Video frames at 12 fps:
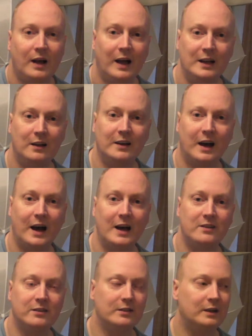Hello
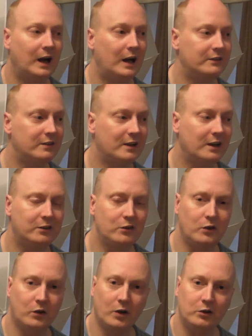guys, I've decided to
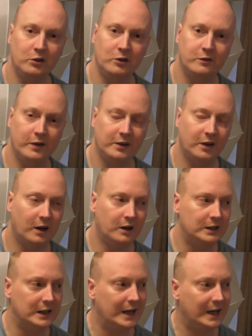do a new video.
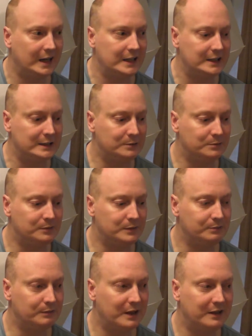
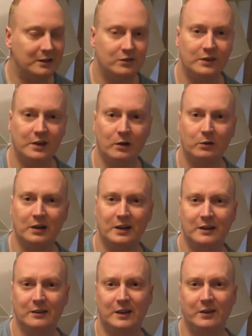In this video I want
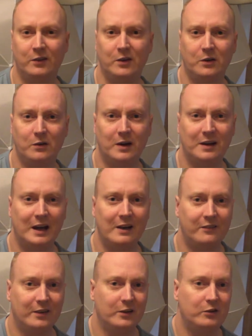to give you an
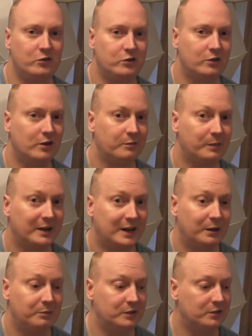evolution of my
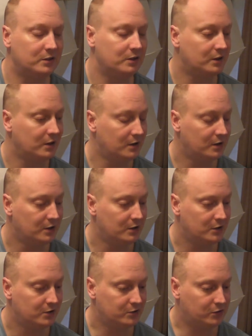cameras.
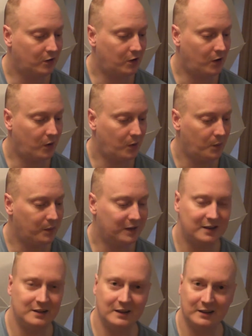So
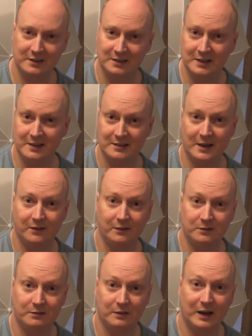back in 1997
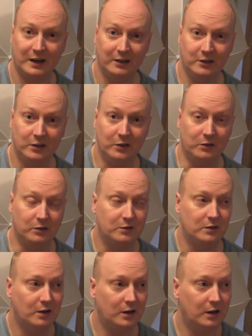I used
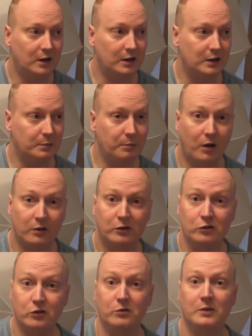a point and
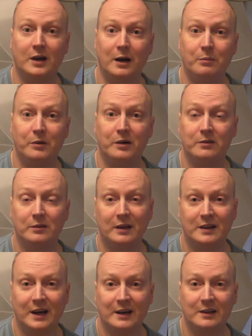shoot camera, a
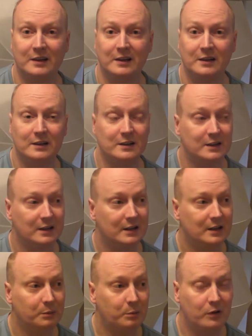Canon
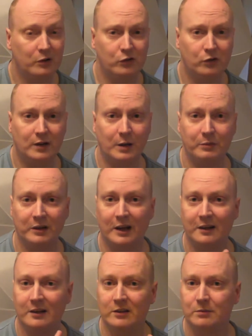point and shoot camera like
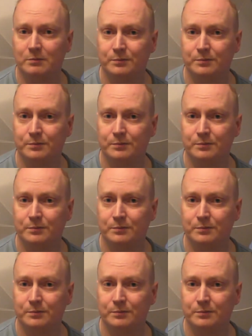this.